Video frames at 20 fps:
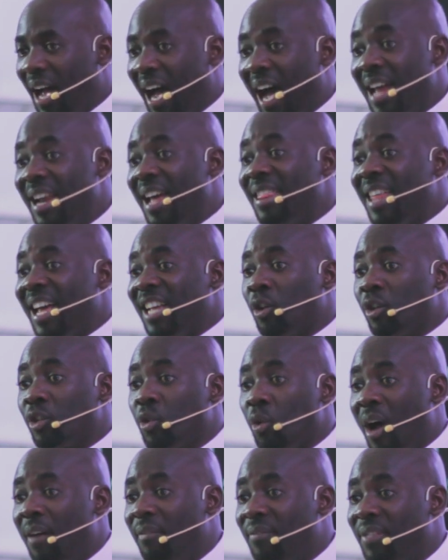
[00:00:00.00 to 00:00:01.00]
And others
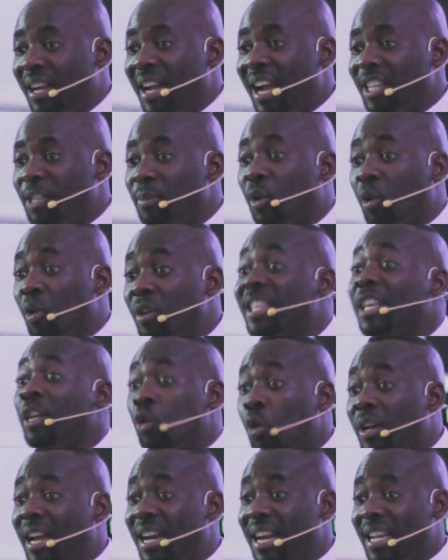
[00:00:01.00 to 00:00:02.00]
also have the gas because they
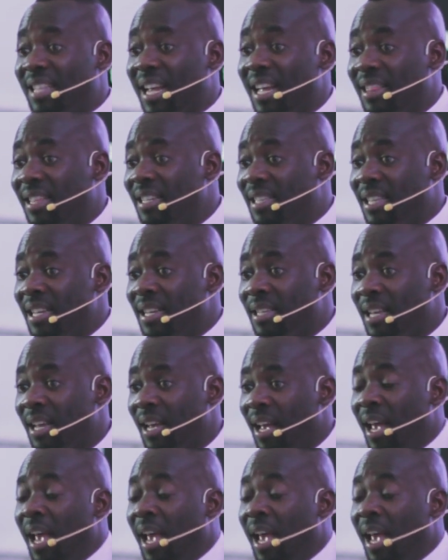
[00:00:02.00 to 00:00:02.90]
don't understand these things.